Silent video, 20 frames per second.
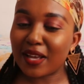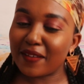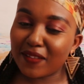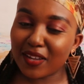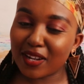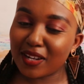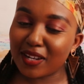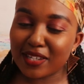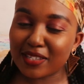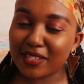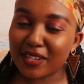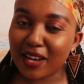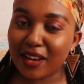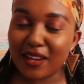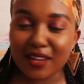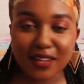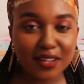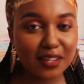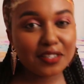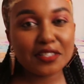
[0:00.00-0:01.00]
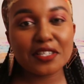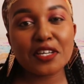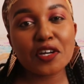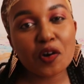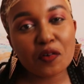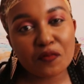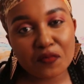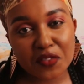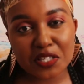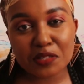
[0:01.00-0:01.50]
And then later,
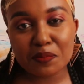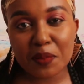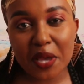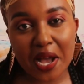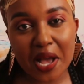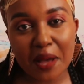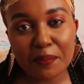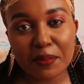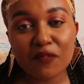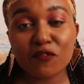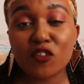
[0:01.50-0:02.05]
take off this makeup.